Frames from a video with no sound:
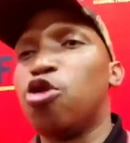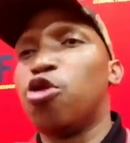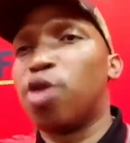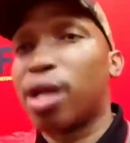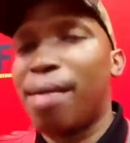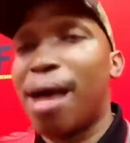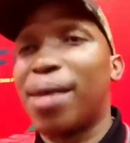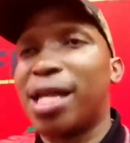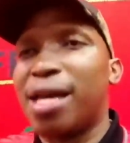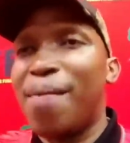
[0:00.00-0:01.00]
You
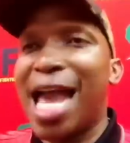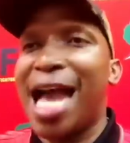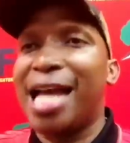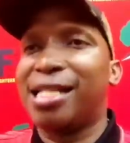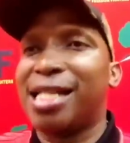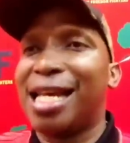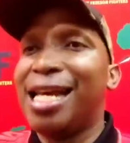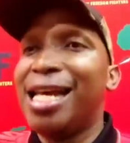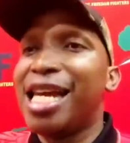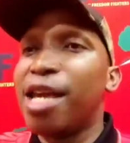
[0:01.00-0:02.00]
remember the mayor is the
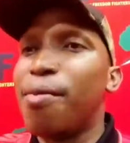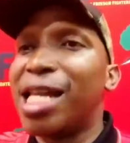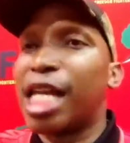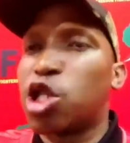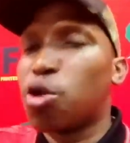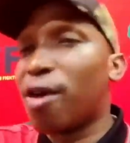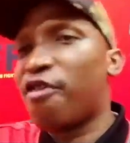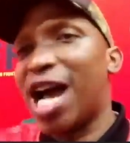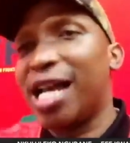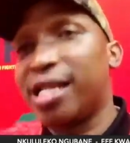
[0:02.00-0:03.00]
immediate
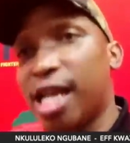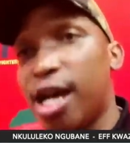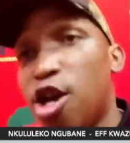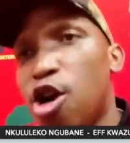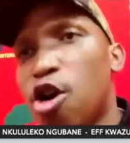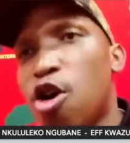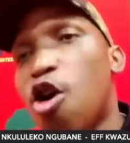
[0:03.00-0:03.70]
supervisor yes.